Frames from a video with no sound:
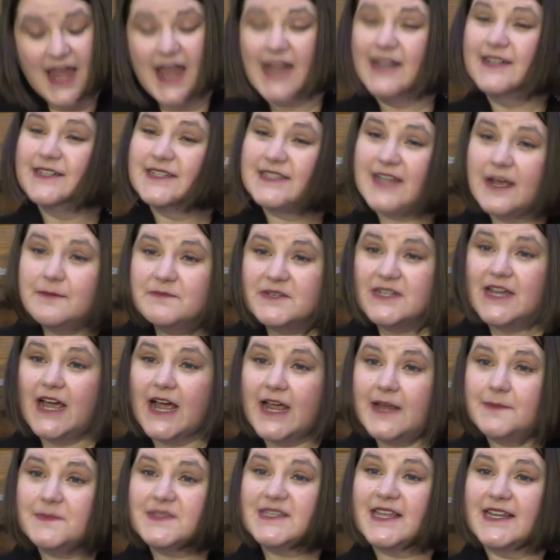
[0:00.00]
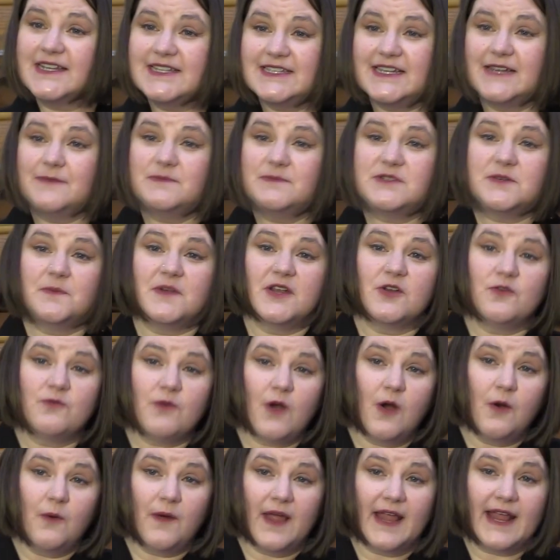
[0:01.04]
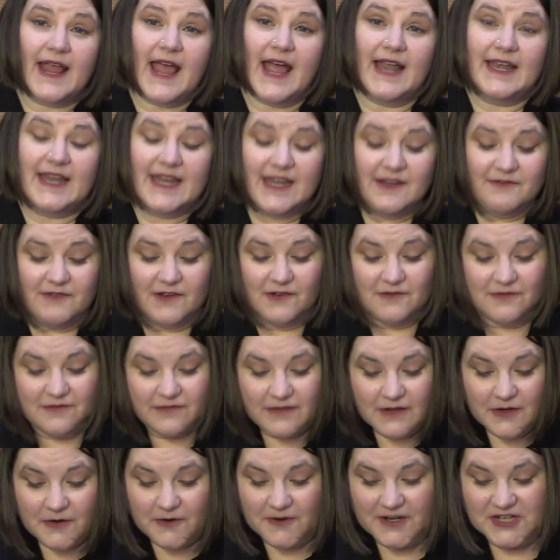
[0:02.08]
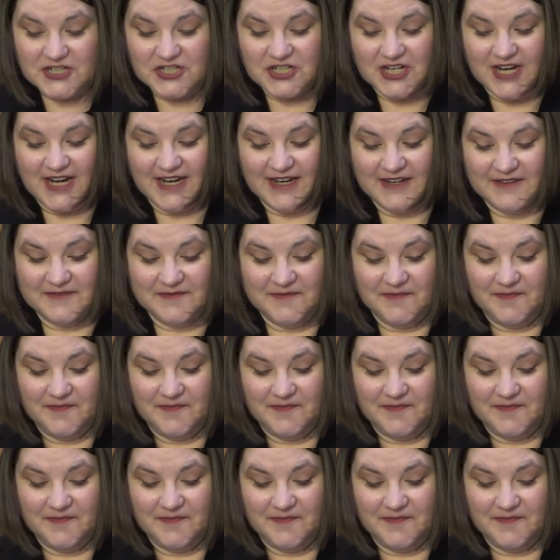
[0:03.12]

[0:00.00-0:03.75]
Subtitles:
and sometimes they seem to be growing and even flourishing.